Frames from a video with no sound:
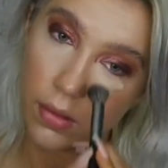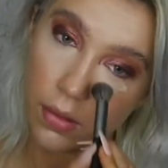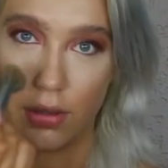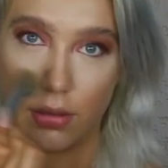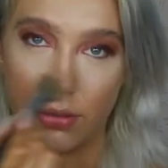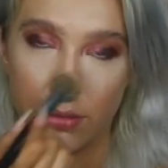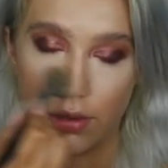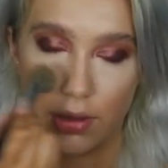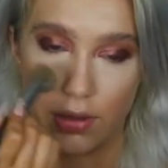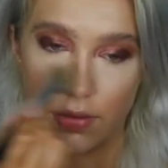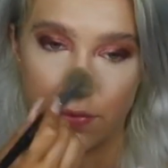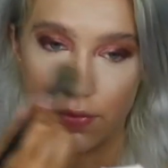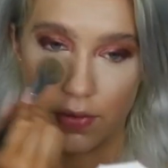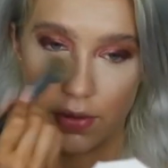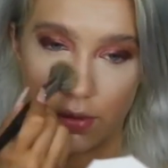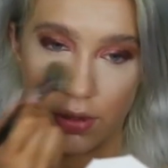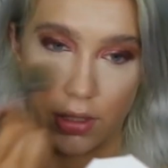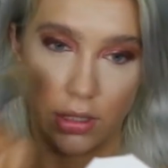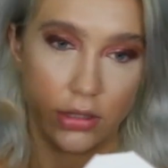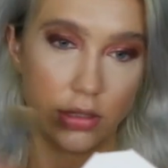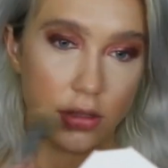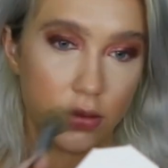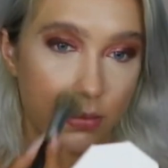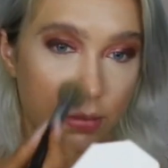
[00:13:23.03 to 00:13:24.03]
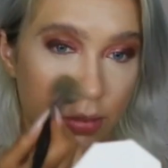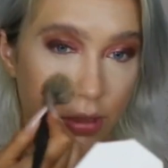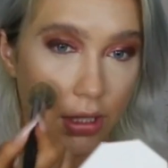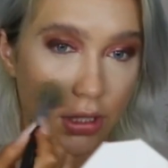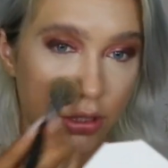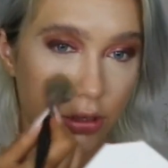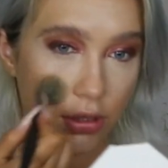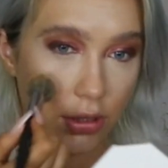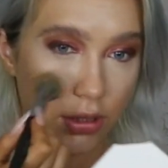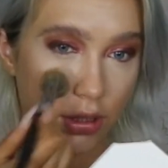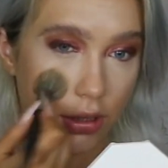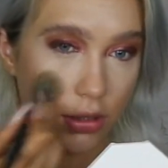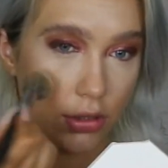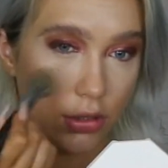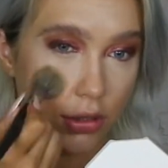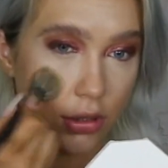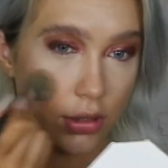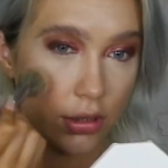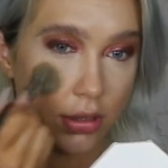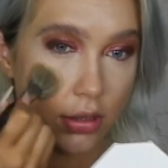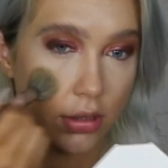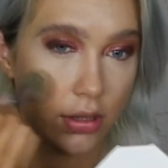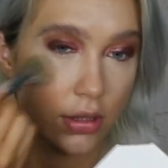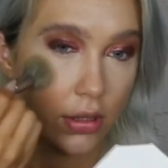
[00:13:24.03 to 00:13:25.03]
And with the foundation brush, I'm
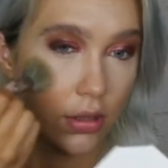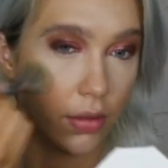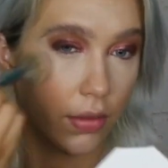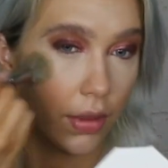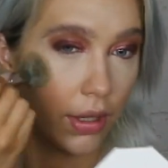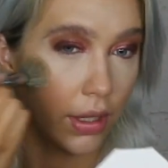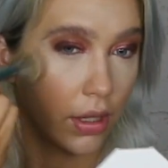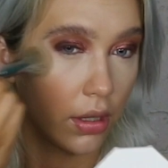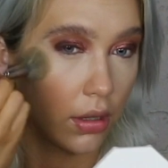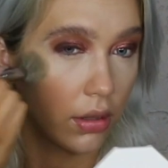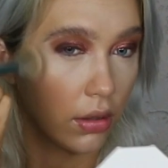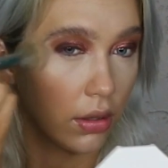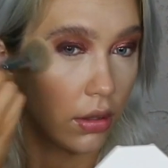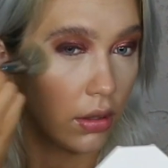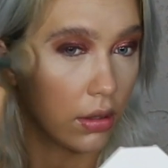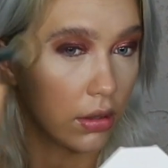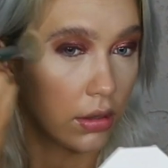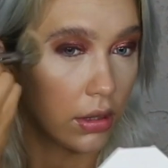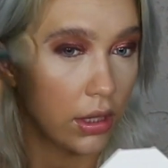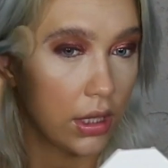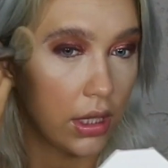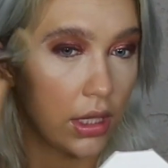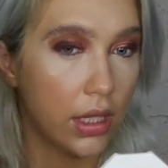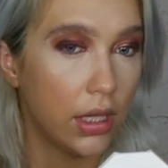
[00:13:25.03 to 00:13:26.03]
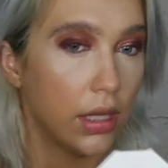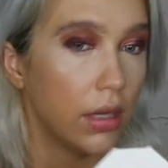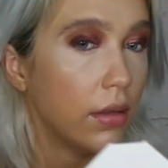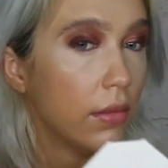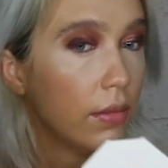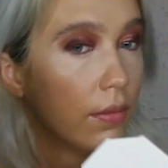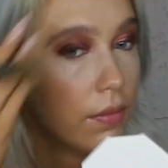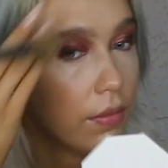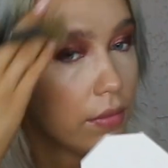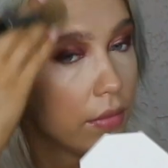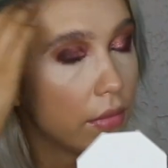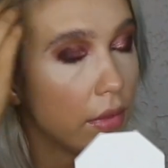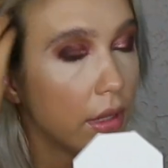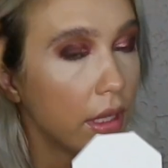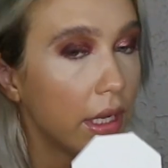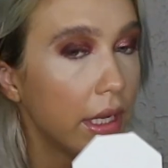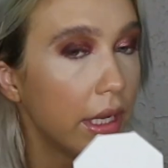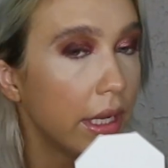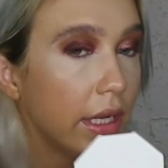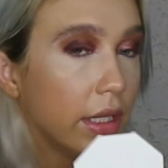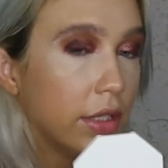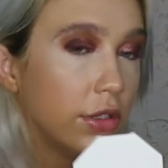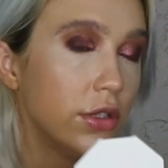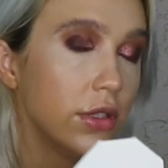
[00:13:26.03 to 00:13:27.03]
just going along the
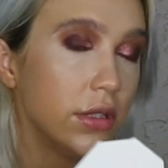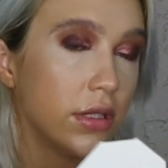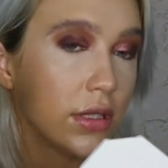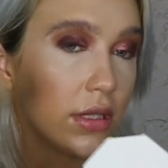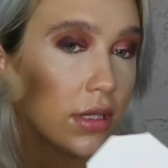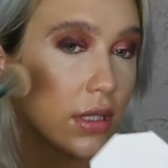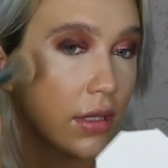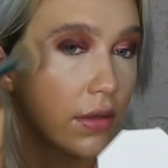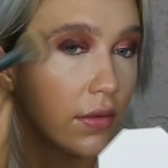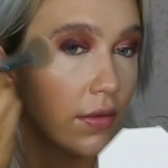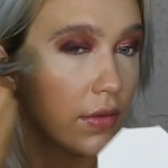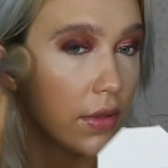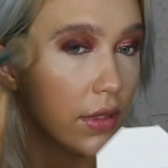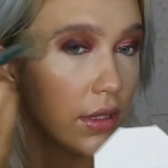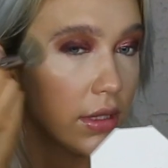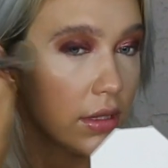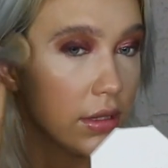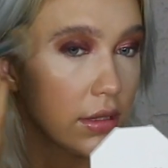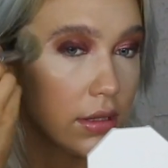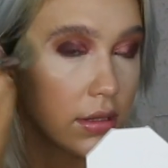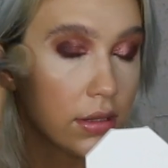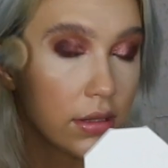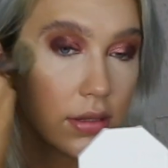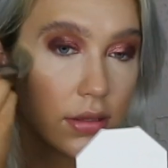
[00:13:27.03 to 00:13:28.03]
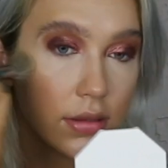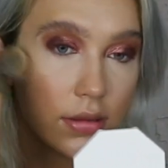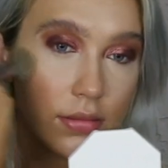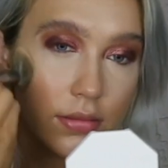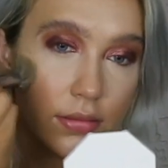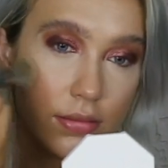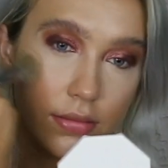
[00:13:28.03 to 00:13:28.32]
edges of this.